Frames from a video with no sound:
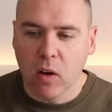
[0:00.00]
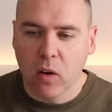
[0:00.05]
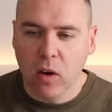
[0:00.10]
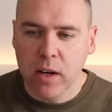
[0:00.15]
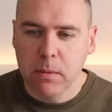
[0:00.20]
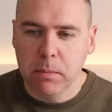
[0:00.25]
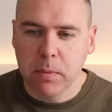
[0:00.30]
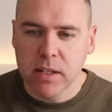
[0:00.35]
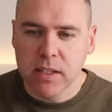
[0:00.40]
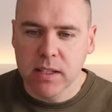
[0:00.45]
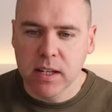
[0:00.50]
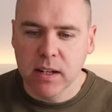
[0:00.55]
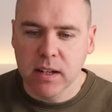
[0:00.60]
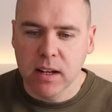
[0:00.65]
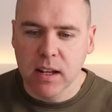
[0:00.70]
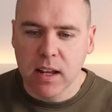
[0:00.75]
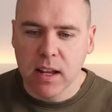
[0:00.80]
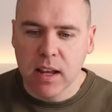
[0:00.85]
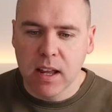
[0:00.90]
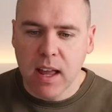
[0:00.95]
hide
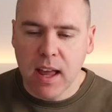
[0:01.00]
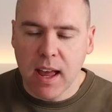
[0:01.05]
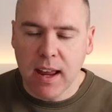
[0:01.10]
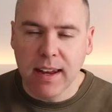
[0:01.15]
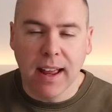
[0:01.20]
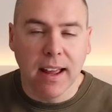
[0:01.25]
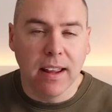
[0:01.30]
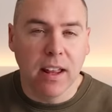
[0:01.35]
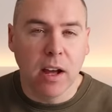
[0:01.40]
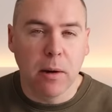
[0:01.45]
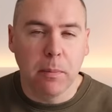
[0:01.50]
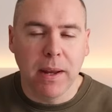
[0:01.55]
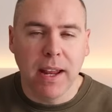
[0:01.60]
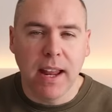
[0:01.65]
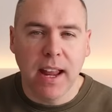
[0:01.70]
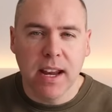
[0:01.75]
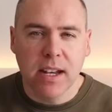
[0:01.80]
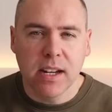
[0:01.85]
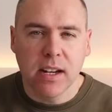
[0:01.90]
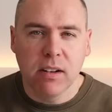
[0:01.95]
button, and now they'll be
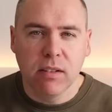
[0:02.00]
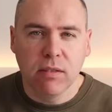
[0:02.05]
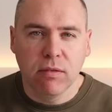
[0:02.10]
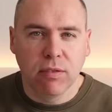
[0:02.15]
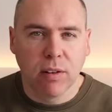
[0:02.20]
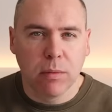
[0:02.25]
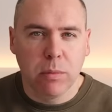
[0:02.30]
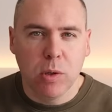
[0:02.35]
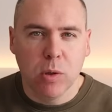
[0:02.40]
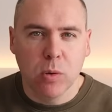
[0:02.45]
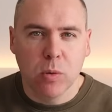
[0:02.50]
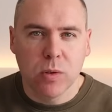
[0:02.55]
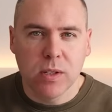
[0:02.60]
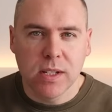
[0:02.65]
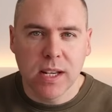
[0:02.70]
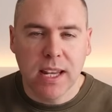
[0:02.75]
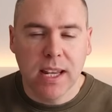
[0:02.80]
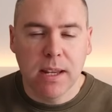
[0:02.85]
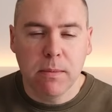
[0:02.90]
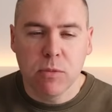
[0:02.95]
hidden from your
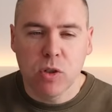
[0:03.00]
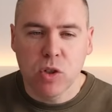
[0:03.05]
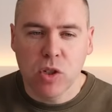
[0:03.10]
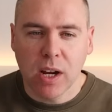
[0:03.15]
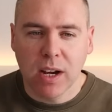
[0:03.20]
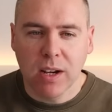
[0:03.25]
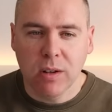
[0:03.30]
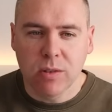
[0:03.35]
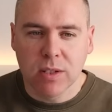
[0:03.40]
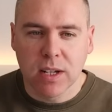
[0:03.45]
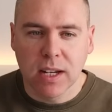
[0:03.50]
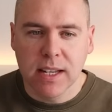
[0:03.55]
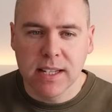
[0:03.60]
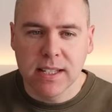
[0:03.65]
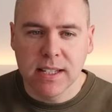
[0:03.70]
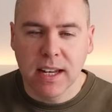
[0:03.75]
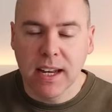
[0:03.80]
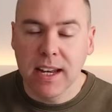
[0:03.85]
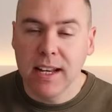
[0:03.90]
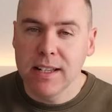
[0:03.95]
Teams channels
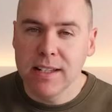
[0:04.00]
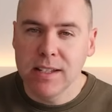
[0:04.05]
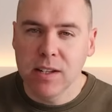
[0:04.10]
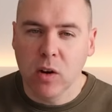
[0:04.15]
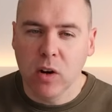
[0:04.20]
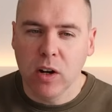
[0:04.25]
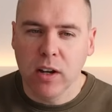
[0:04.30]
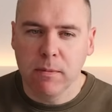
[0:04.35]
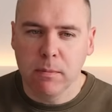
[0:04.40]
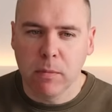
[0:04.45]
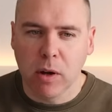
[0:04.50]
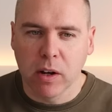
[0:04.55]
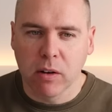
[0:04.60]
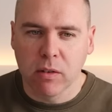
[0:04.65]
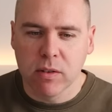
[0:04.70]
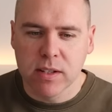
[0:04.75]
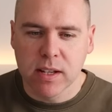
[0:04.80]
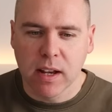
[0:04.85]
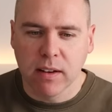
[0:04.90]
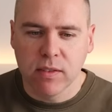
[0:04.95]
list inside of
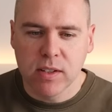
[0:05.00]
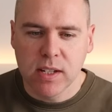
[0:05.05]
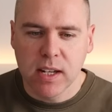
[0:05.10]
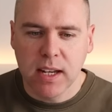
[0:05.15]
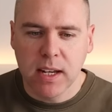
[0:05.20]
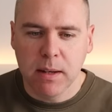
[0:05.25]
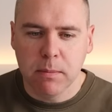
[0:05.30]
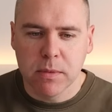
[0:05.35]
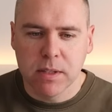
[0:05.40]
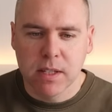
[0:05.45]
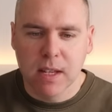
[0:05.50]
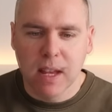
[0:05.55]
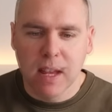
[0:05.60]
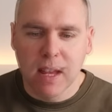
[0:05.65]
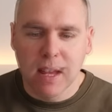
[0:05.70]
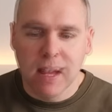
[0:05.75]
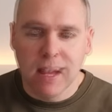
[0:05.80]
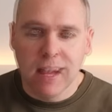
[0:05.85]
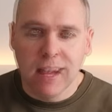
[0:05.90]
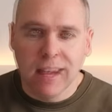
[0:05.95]
Microsoft Teams.
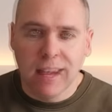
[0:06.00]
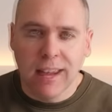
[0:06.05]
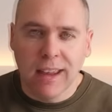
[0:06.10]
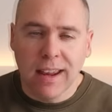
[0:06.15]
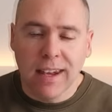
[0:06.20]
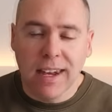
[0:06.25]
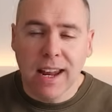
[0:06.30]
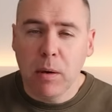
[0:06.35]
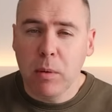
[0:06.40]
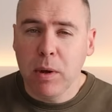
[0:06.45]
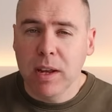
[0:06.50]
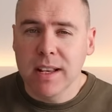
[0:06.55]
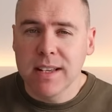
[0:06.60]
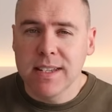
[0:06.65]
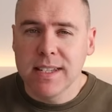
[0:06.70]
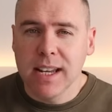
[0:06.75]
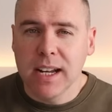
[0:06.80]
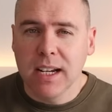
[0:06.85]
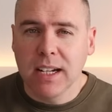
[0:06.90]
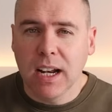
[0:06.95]
And now we can
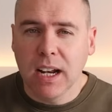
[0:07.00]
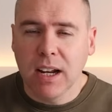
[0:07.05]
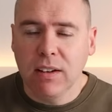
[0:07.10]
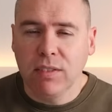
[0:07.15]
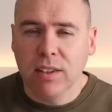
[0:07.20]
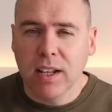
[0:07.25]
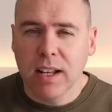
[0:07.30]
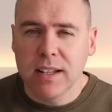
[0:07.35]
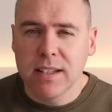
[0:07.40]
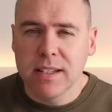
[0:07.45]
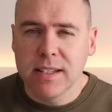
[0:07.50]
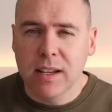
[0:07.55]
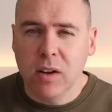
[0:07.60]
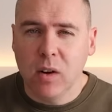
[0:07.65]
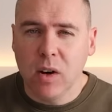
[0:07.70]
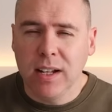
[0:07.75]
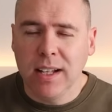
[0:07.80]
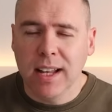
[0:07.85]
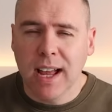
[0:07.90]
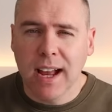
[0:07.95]
see on the left hand
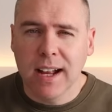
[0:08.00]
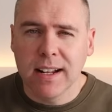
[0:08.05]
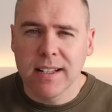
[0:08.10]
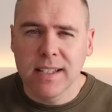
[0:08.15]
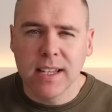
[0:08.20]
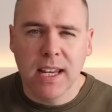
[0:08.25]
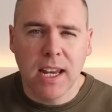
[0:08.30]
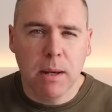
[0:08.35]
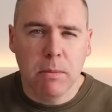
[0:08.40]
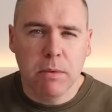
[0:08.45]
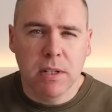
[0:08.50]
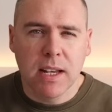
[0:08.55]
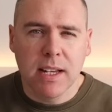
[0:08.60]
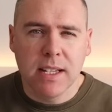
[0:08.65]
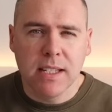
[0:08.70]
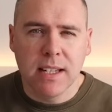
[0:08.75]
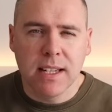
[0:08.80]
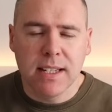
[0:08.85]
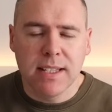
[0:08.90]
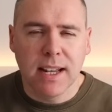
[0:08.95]
side that our Teams
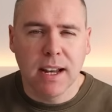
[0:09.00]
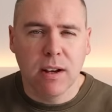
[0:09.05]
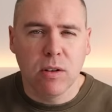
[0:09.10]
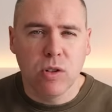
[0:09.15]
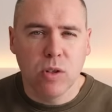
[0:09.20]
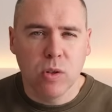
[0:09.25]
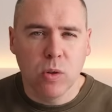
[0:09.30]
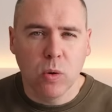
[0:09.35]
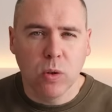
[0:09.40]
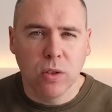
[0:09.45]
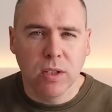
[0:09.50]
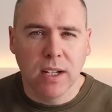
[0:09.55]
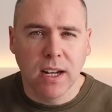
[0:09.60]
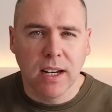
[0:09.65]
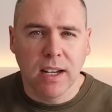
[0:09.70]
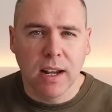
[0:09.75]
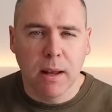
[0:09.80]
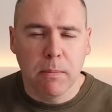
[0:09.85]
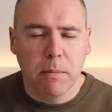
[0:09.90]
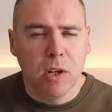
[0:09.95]
list is now
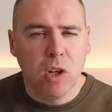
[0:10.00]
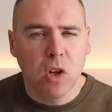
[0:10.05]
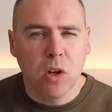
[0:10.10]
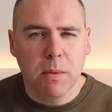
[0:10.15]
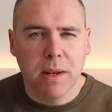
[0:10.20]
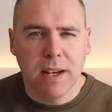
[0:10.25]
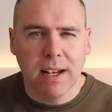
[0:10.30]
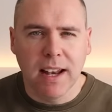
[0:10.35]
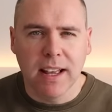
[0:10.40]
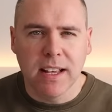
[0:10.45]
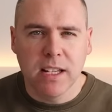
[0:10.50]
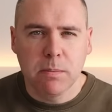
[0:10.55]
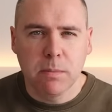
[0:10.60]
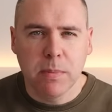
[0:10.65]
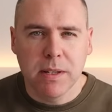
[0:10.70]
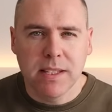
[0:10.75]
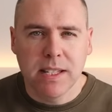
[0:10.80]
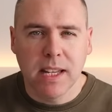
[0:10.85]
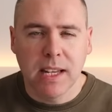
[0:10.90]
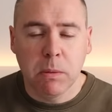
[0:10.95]
shortening and becoming less
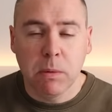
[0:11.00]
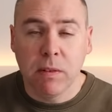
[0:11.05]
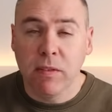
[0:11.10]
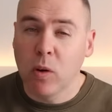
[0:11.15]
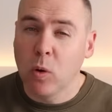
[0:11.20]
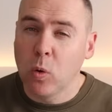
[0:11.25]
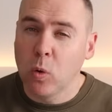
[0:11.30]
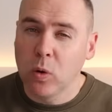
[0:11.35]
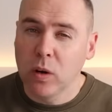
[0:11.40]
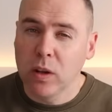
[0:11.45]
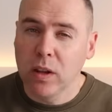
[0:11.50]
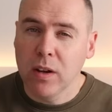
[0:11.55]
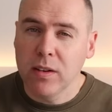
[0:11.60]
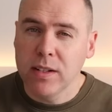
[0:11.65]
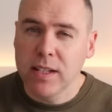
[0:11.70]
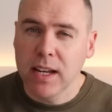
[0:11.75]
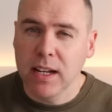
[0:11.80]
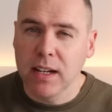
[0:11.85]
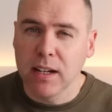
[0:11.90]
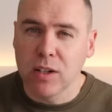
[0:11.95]
busy with all of
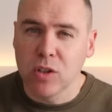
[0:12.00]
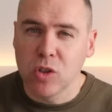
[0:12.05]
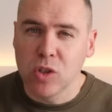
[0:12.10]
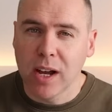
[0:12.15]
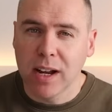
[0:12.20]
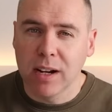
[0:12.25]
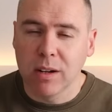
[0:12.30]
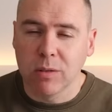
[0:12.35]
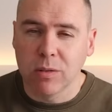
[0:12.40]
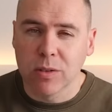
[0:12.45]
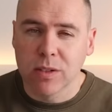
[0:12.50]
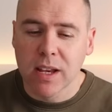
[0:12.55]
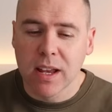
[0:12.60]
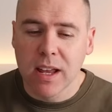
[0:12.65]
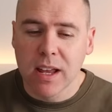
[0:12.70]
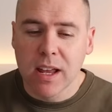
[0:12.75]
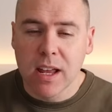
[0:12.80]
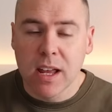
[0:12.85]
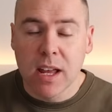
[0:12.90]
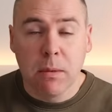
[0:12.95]
those hidden channels.
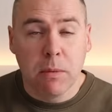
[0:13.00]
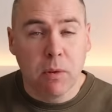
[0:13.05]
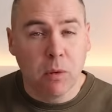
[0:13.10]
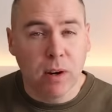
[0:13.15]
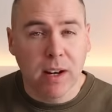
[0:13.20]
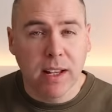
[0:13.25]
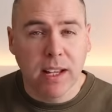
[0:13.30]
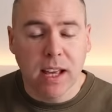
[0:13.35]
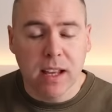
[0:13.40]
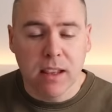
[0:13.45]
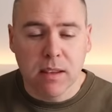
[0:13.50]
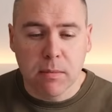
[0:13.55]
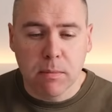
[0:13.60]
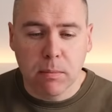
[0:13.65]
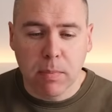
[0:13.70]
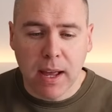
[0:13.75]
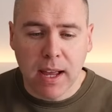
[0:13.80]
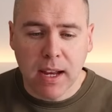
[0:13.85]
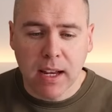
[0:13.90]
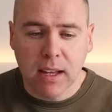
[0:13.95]
If you want to get
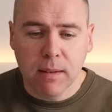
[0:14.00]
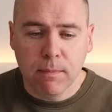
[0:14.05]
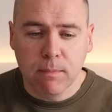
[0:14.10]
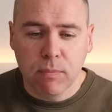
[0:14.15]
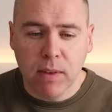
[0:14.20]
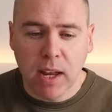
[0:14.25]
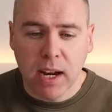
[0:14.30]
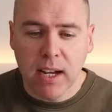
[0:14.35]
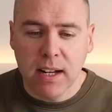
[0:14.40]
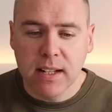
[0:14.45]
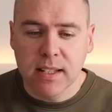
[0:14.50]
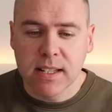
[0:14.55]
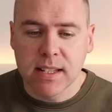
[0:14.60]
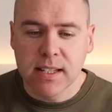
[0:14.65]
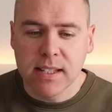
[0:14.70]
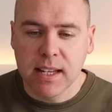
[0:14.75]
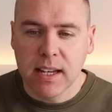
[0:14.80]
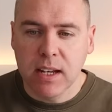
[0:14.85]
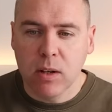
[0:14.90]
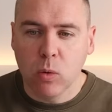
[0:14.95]
them back, head in to
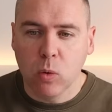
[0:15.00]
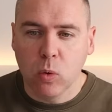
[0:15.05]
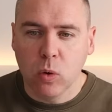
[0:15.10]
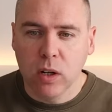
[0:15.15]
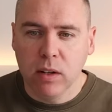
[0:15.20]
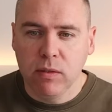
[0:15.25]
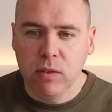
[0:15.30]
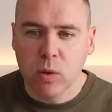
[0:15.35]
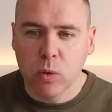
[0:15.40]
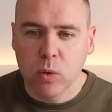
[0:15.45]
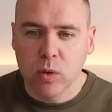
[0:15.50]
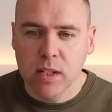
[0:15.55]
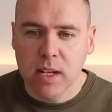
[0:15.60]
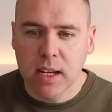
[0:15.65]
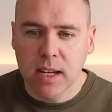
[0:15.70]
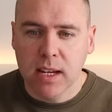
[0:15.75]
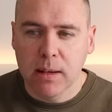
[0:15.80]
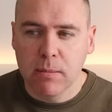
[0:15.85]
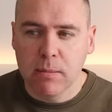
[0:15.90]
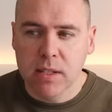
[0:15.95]
see all of your
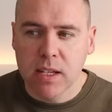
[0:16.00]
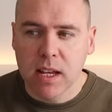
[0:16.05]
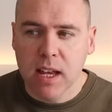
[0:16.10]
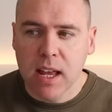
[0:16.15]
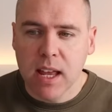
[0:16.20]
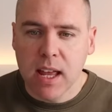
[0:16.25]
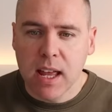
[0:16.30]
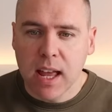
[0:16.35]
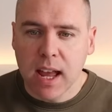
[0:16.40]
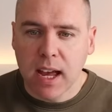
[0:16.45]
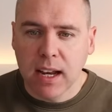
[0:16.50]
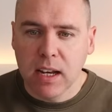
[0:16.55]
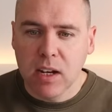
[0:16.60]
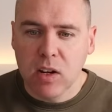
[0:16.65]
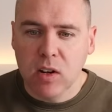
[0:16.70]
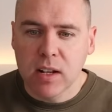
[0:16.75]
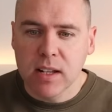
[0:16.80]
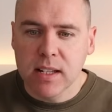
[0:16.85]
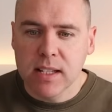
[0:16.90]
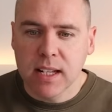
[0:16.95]
Teams, and then
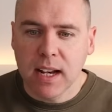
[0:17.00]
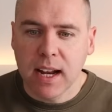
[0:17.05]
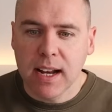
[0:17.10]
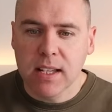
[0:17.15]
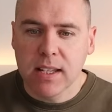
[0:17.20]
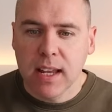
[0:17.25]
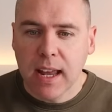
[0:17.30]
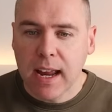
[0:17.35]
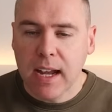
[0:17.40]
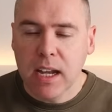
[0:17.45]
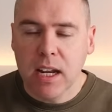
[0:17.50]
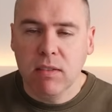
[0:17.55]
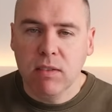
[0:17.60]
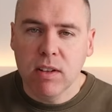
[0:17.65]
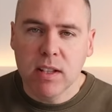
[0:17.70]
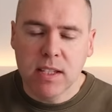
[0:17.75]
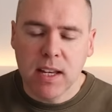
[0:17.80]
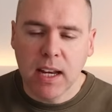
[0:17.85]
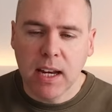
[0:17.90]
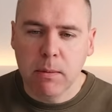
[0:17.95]
you can select any of
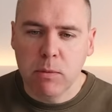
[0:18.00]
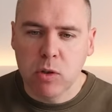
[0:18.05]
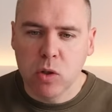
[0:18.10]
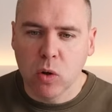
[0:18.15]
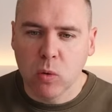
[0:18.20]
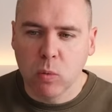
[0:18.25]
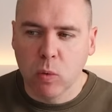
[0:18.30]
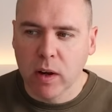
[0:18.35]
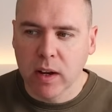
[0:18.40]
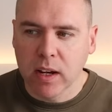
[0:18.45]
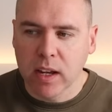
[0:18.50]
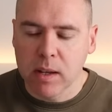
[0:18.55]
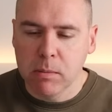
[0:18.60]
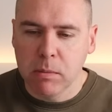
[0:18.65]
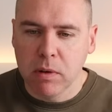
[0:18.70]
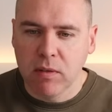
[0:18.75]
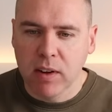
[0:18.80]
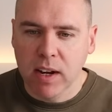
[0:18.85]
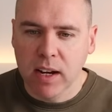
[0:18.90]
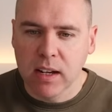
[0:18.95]
the Teams you're working
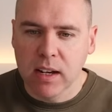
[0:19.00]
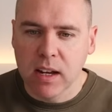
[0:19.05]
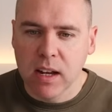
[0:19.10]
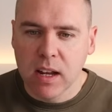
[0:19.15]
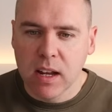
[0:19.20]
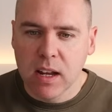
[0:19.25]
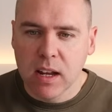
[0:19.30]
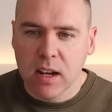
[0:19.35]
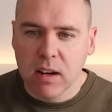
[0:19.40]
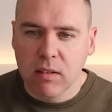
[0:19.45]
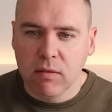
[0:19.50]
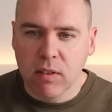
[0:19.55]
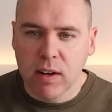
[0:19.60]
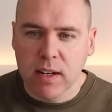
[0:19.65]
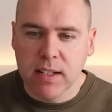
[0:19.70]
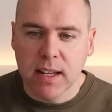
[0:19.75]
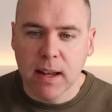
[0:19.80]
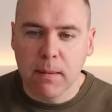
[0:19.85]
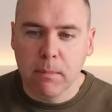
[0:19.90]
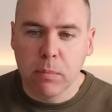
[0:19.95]
within. For
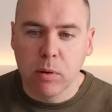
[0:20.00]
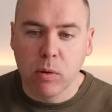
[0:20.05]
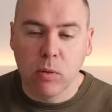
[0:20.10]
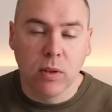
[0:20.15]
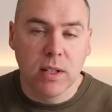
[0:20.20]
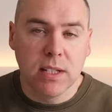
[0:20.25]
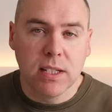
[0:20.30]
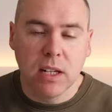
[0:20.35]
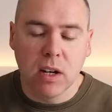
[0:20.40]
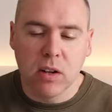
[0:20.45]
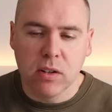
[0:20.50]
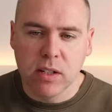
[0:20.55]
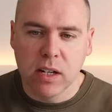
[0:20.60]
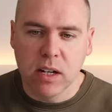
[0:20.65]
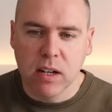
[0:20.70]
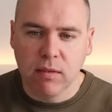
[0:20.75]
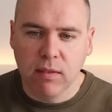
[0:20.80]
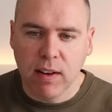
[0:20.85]
example, this London